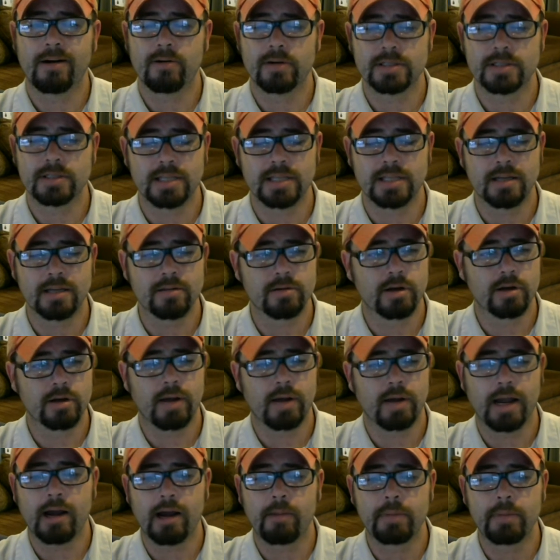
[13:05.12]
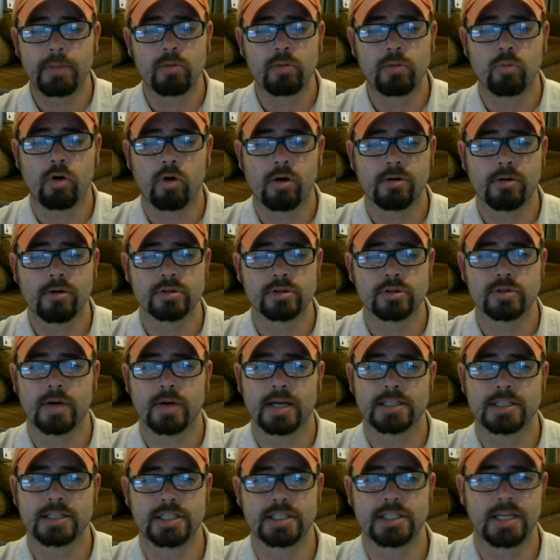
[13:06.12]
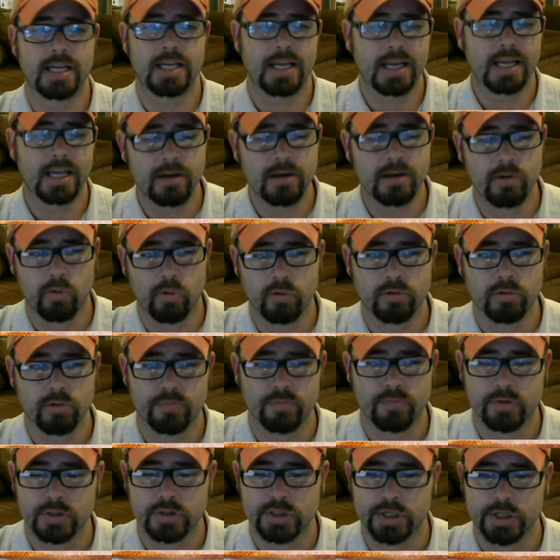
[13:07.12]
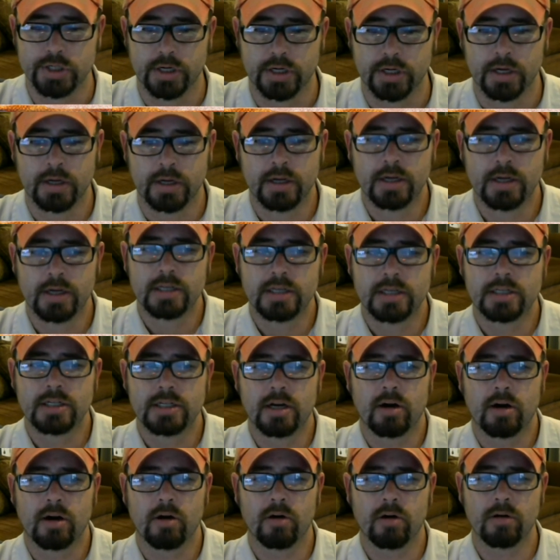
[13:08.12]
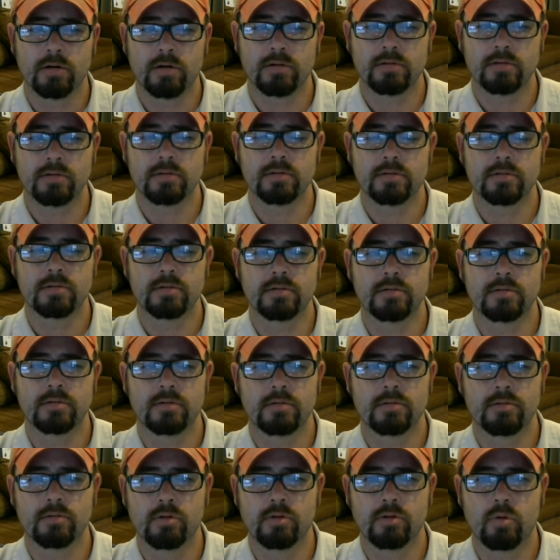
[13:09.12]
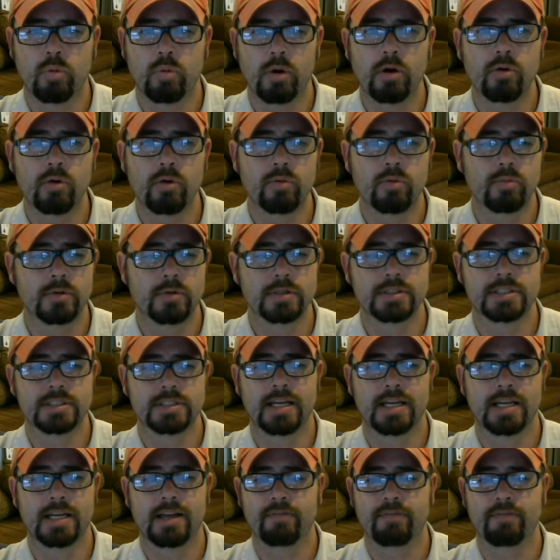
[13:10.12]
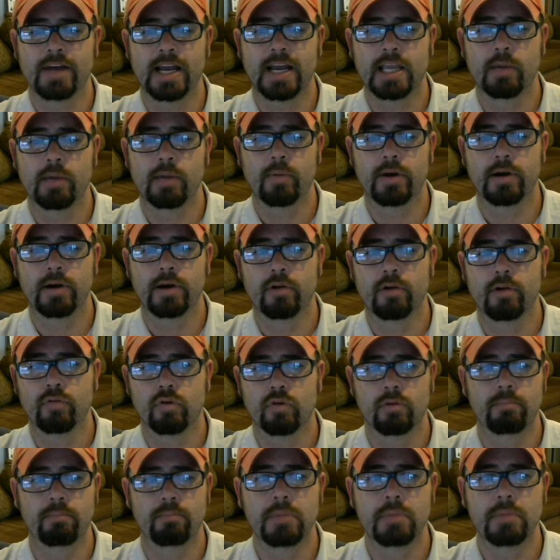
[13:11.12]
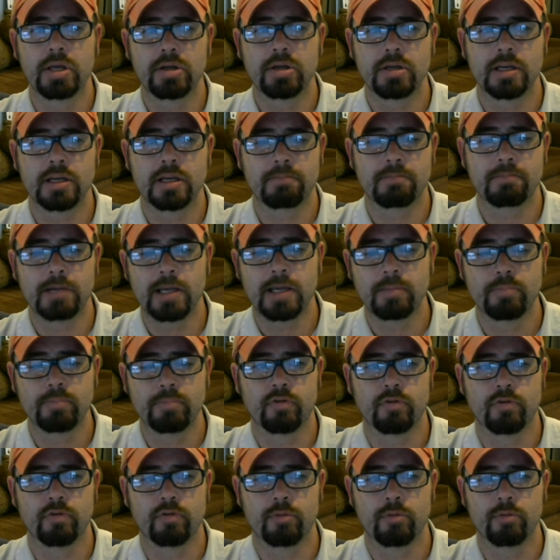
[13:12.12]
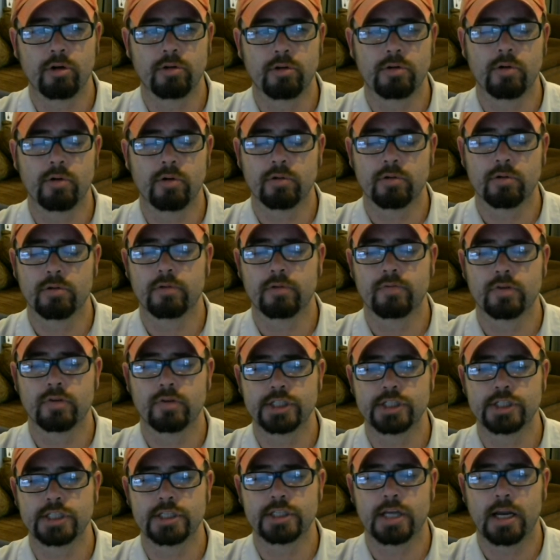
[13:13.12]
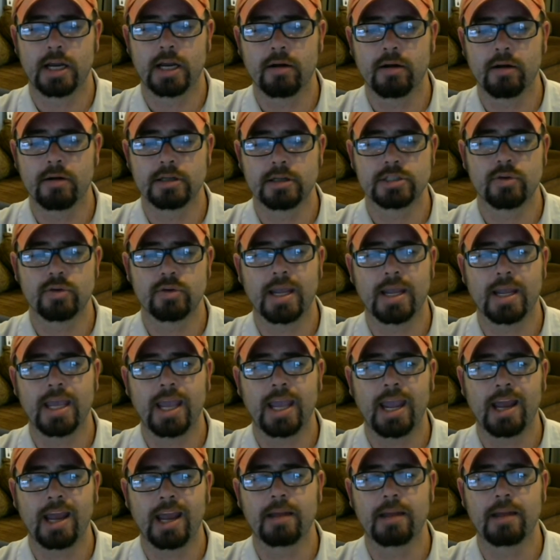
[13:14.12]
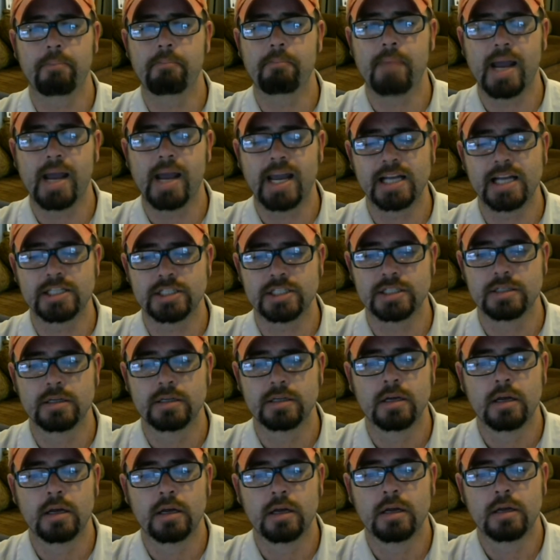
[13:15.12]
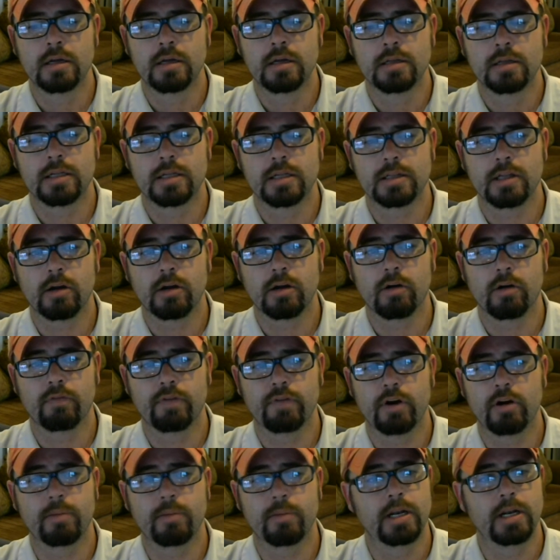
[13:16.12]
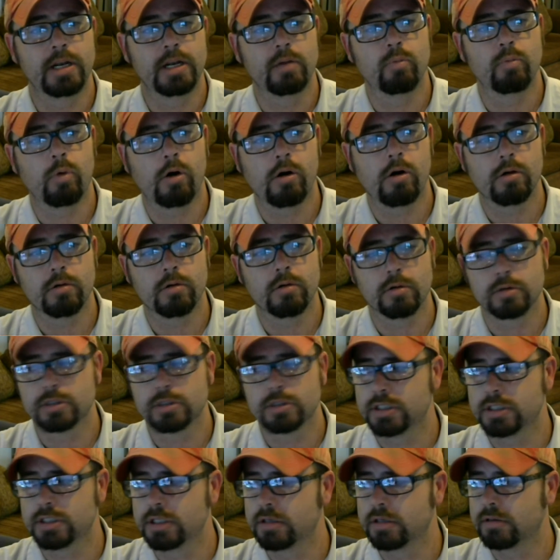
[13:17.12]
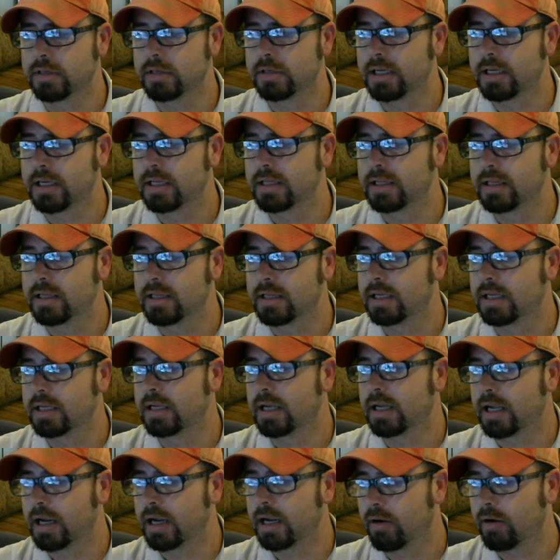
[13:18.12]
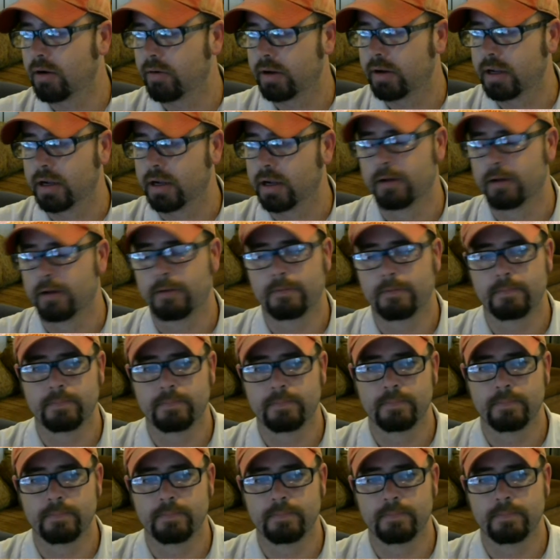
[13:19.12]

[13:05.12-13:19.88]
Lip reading: on another note, how many walkers are actually in Northern Virginia? Her quote was they evacuated over 1 million people from the Northern Virginia area, so I can't imagine that there are very many walkers still in the area.